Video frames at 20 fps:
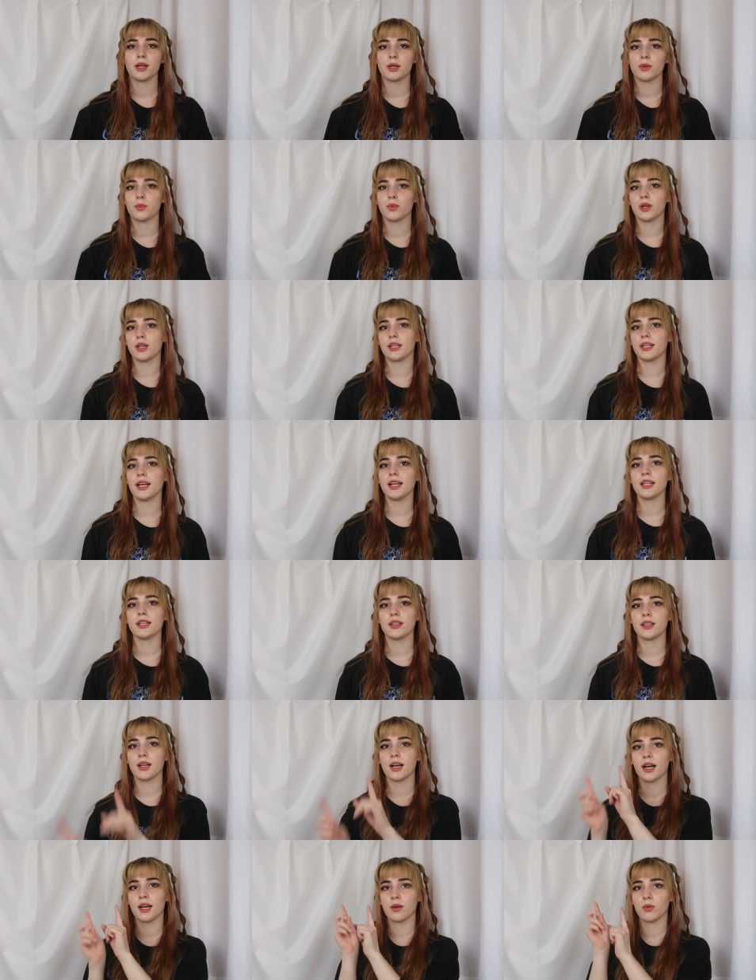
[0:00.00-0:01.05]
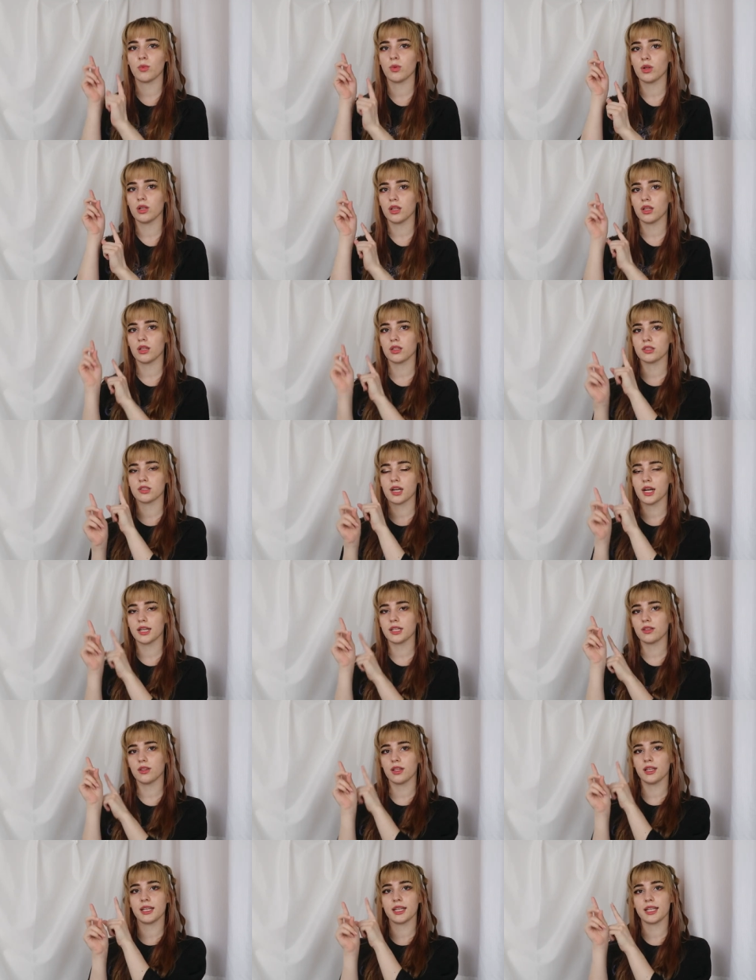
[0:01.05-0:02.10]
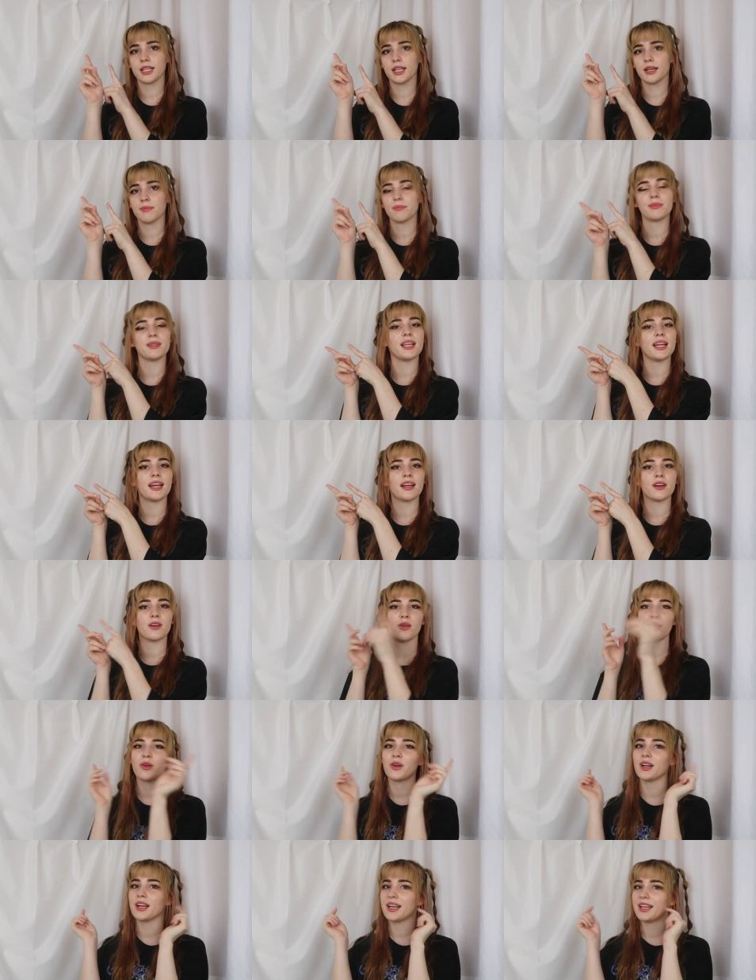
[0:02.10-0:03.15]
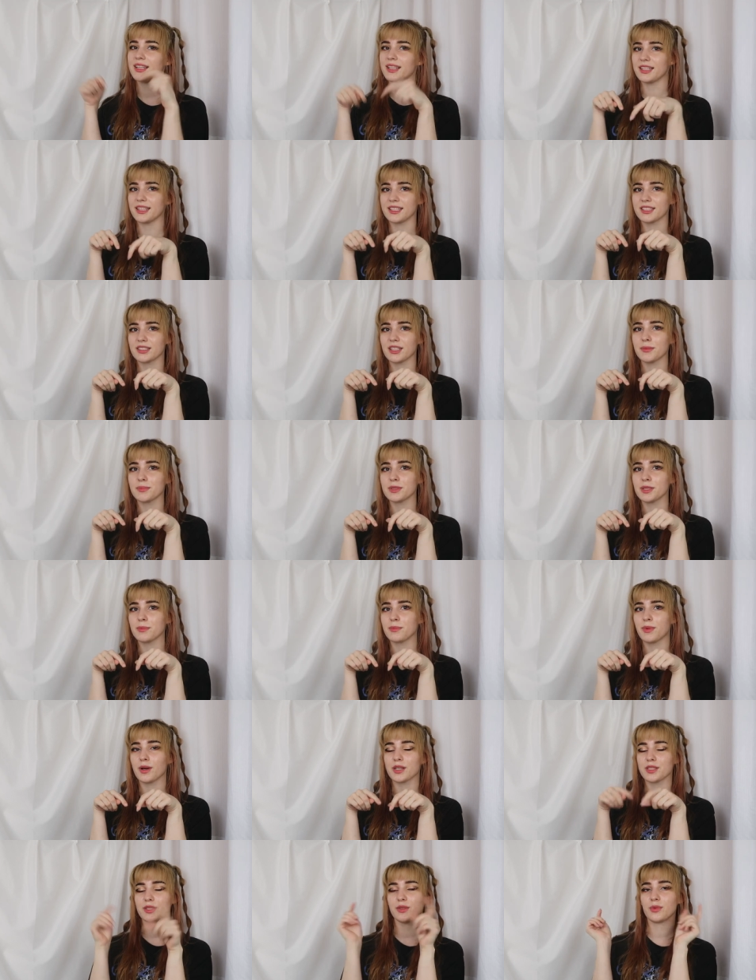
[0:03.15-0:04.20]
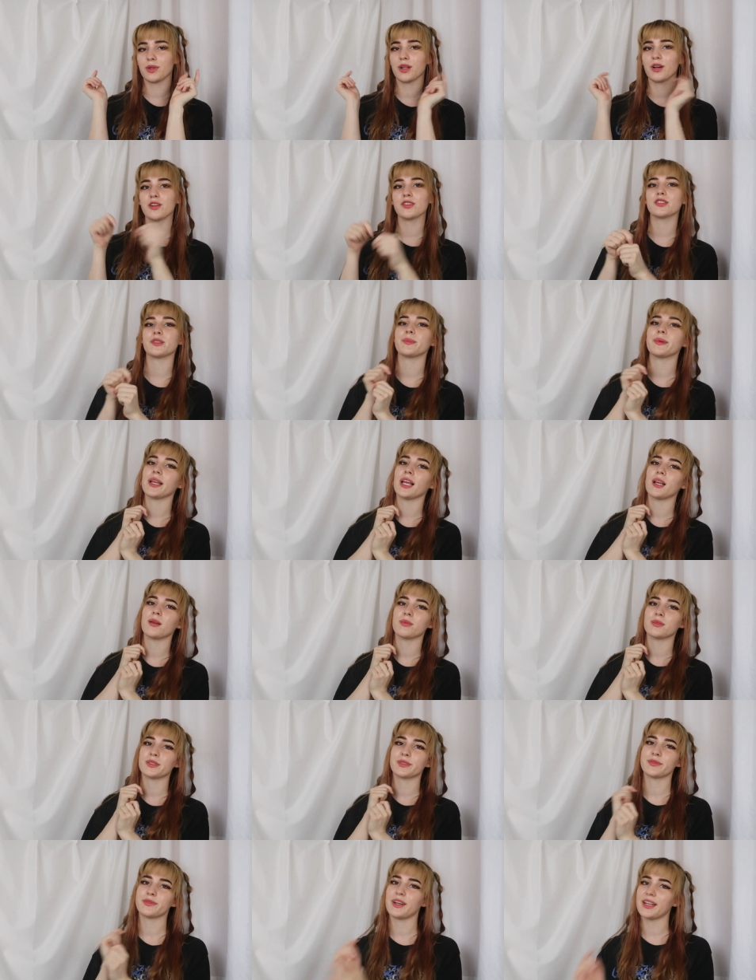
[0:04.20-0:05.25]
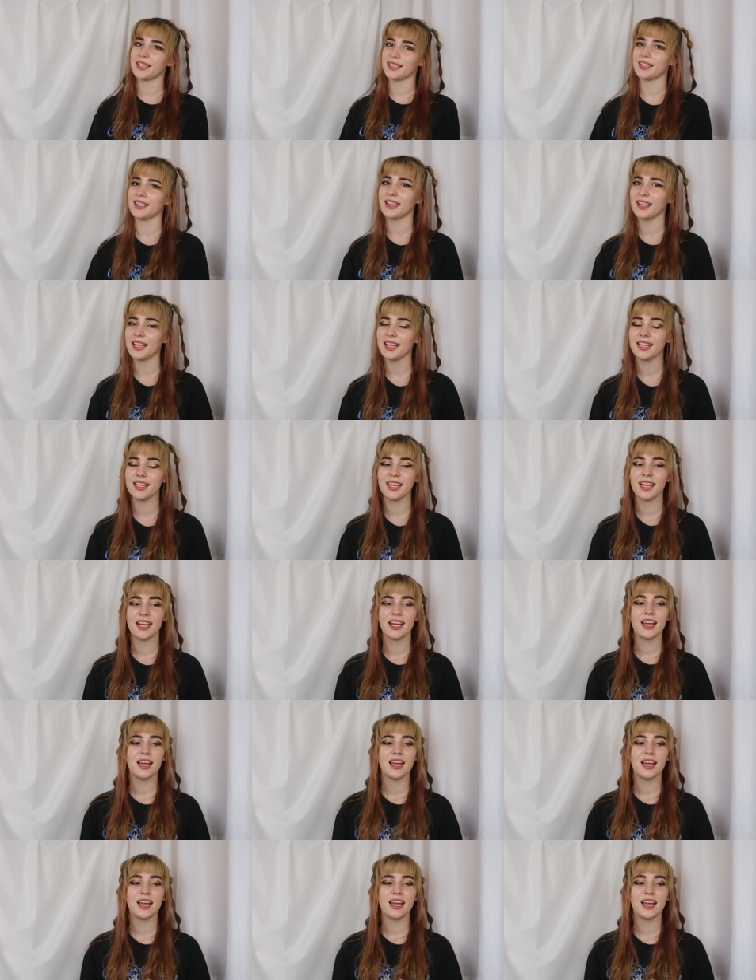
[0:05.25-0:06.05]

part 1 yet, I will try to link it up there or in the description box. You will also be able to find the link.